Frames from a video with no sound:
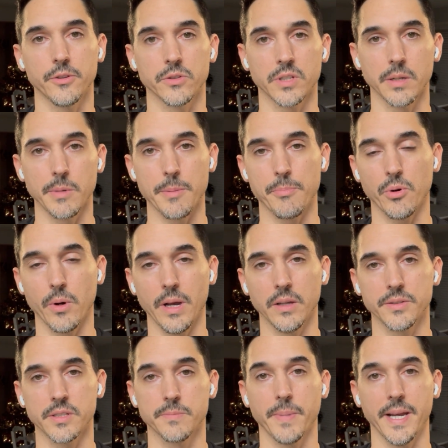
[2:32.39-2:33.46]
there's gonna be
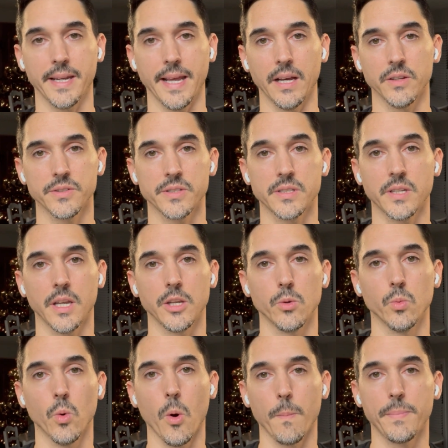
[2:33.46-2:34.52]
paralysis by analysis and you
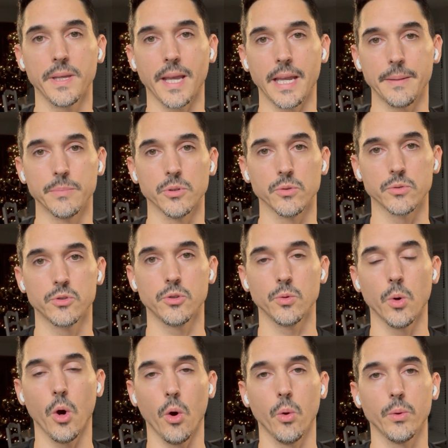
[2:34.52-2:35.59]
won't be able to
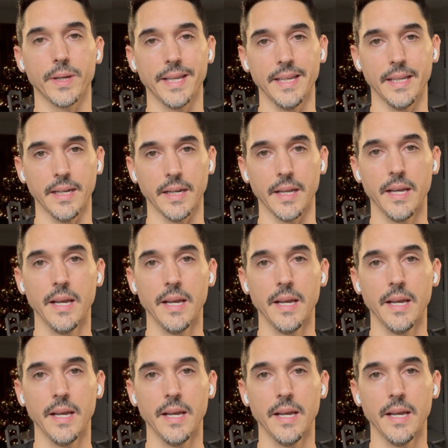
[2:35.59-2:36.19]
hone in